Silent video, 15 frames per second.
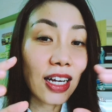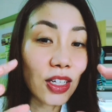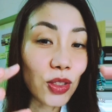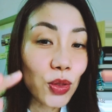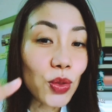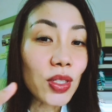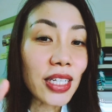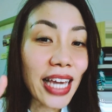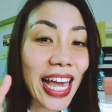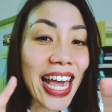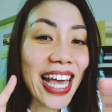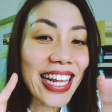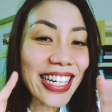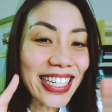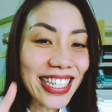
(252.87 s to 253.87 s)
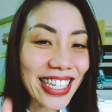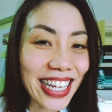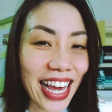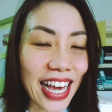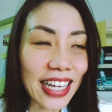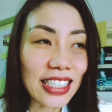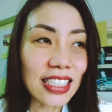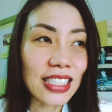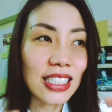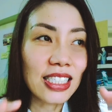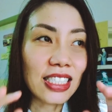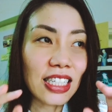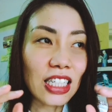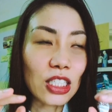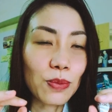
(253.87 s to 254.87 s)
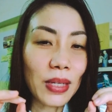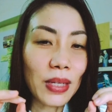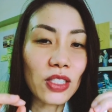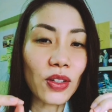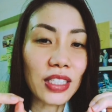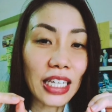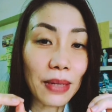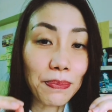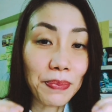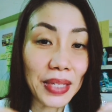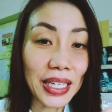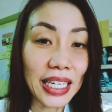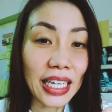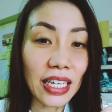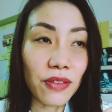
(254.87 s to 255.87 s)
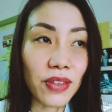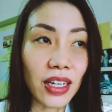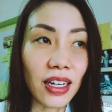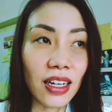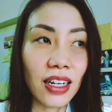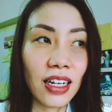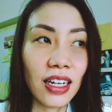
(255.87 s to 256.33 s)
you can guess just based on their behavior,